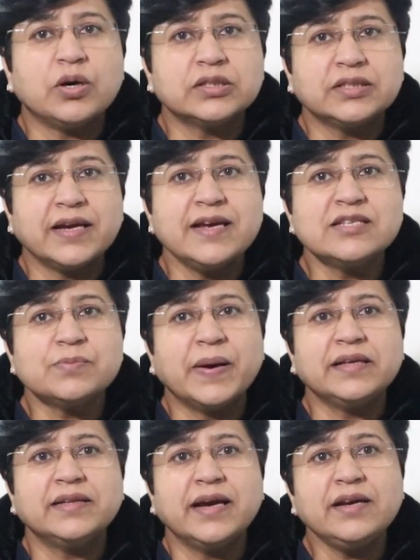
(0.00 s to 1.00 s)
authorized
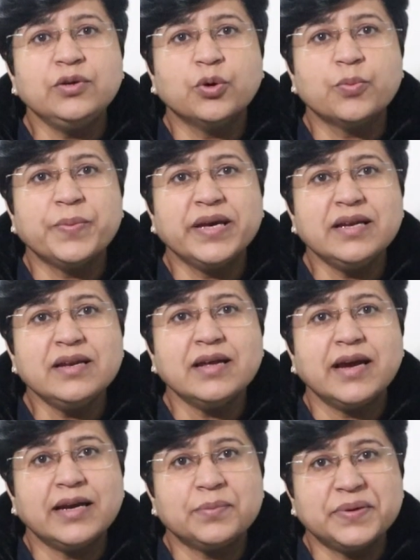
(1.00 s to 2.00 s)
by that domain
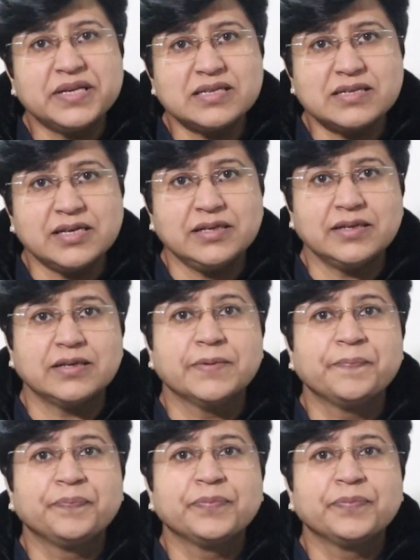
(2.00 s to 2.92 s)
administrator.